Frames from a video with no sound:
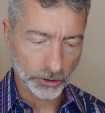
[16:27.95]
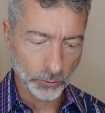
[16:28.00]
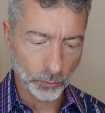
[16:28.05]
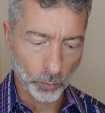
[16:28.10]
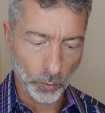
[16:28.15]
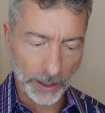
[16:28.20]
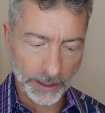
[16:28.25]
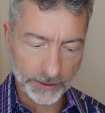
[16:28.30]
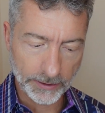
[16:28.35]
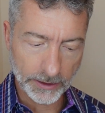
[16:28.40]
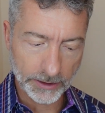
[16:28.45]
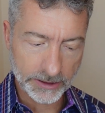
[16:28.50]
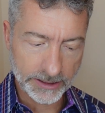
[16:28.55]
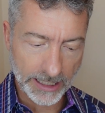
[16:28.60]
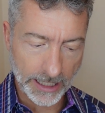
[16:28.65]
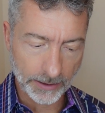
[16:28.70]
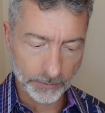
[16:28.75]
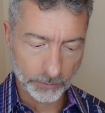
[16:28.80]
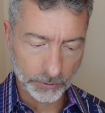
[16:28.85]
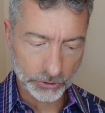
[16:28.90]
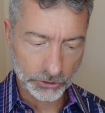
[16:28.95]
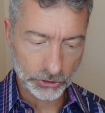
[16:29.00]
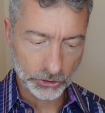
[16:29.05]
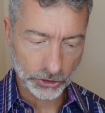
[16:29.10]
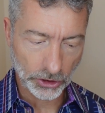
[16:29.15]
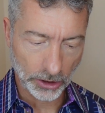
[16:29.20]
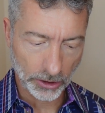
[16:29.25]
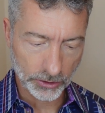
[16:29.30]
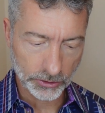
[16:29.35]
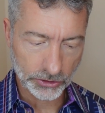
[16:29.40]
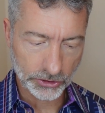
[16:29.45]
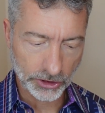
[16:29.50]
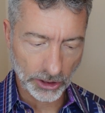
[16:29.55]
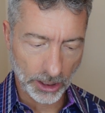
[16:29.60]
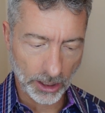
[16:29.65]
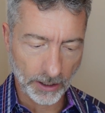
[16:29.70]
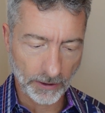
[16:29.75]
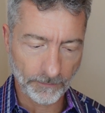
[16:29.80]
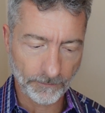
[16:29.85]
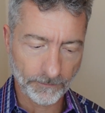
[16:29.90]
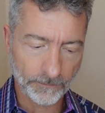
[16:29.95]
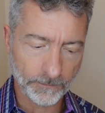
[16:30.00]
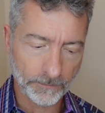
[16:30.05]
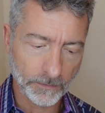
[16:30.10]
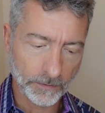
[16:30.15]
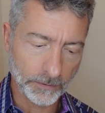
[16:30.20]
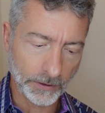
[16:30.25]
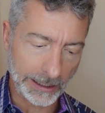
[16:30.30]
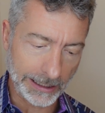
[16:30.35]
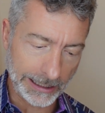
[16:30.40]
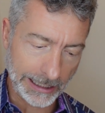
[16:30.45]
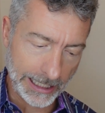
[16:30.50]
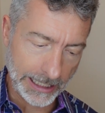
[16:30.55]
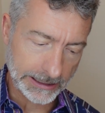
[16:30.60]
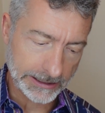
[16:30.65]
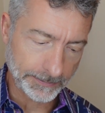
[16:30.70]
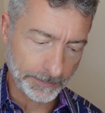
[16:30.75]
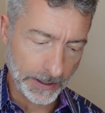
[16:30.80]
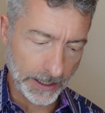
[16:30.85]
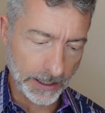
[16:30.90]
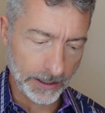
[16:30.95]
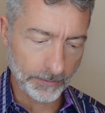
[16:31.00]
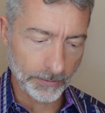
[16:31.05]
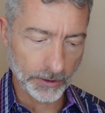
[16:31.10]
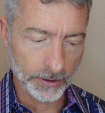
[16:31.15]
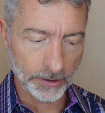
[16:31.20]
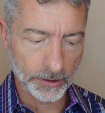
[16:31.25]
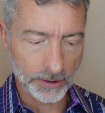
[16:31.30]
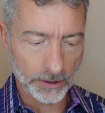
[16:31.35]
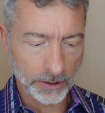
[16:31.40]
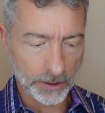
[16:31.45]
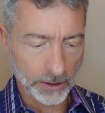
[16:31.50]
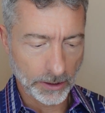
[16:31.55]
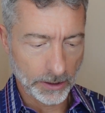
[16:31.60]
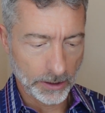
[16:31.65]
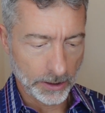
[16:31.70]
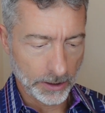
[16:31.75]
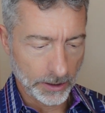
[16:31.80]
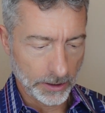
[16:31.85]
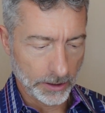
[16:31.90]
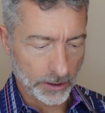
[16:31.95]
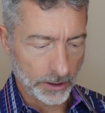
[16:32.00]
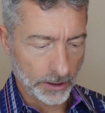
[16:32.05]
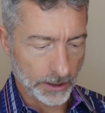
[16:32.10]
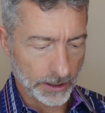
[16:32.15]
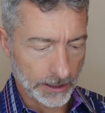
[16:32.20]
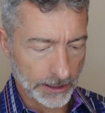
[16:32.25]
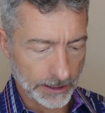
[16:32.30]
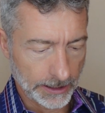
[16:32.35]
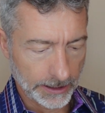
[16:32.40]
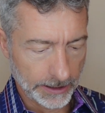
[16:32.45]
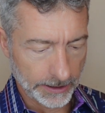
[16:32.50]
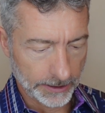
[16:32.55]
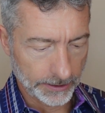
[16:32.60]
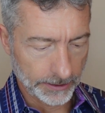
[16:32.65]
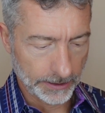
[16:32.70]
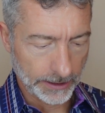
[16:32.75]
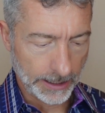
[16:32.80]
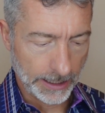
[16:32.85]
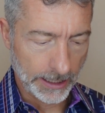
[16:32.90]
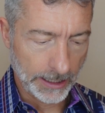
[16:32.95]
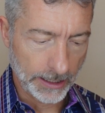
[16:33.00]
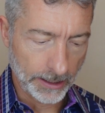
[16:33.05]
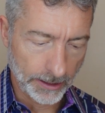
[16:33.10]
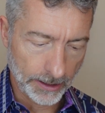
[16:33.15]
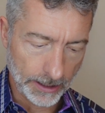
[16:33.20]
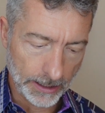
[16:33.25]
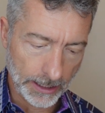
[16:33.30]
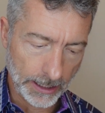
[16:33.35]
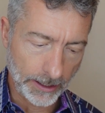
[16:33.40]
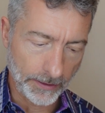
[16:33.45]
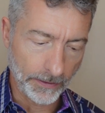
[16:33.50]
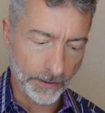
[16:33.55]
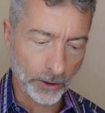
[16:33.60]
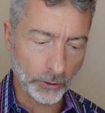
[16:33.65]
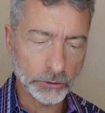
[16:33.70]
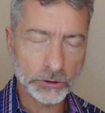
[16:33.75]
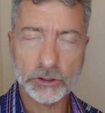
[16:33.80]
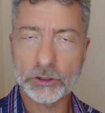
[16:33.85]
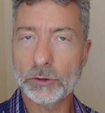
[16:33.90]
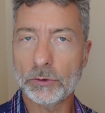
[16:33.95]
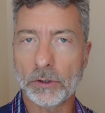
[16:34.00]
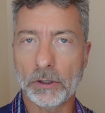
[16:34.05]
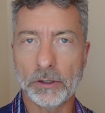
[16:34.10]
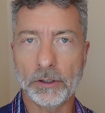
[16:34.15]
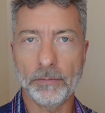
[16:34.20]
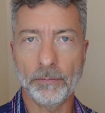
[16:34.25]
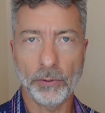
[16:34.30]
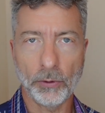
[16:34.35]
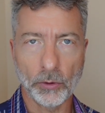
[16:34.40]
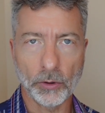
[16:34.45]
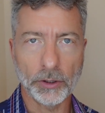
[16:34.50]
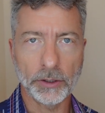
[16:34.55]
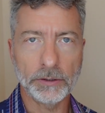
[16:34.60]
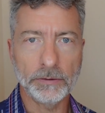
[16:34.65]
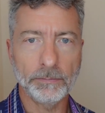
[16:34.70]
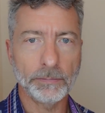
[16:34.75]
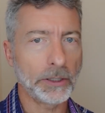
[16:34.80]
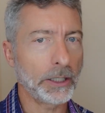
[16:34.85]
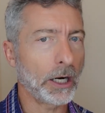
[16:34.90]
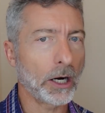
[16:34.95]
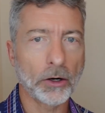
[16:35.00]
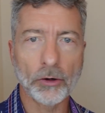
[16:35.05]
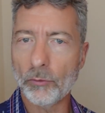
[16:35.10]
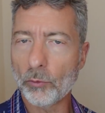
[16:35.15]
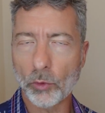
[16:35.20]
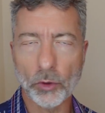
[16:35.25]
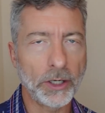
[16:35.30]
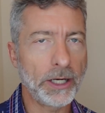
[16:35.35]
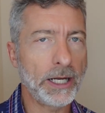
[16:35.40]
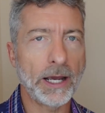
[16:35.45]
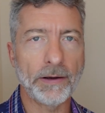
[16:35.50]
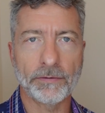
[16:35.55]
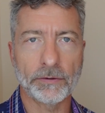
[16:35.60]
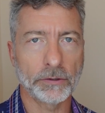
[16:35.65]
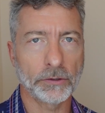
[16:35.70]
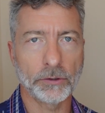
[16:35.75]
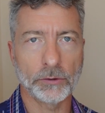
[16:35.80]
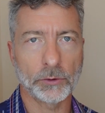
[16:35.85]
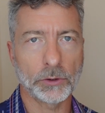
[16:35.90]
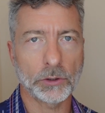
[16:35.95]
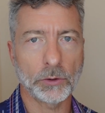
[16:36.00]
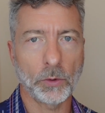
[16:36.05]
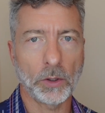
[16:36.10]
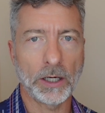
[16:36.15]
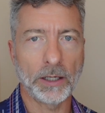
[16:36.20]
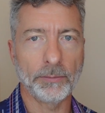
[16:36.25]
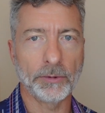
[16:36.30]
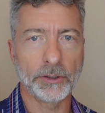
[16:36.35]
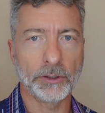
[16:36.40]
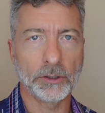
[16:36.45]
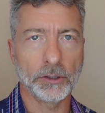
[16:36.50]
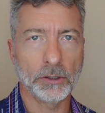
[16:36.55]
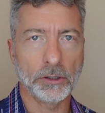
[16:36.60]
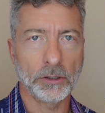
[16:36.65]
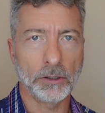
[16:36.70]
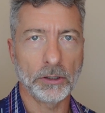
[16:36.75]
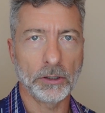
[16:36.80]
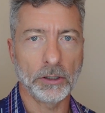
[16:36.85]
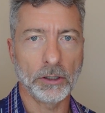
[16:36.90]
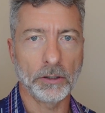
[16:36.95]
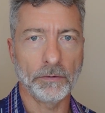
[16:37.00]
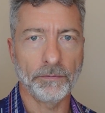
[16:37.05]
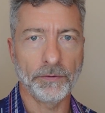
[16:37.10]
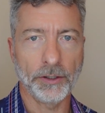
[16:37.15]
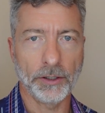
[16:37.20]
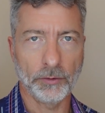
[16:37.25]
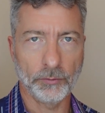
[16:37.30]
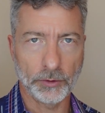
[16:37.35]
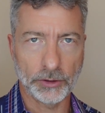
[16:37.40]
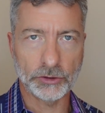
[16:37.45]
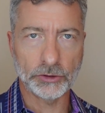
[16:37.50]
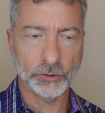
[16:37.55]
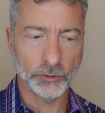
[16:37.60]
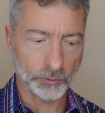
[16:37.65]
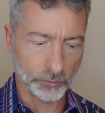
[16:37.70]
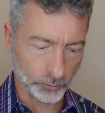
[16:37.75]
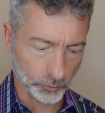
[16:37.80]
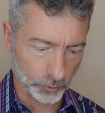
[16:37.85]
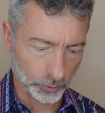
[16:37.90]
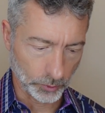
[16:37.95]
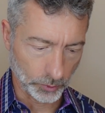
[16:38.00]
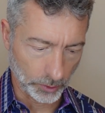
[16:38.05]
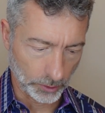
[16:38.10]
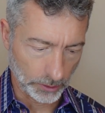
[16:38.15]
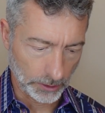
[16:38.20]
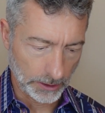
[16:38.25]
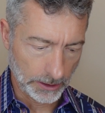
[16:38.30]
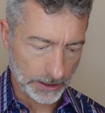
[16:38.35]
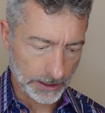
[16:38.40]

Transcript: when the debt was charged off, the last payment, and those two are important, but were never the requirement of the original rule.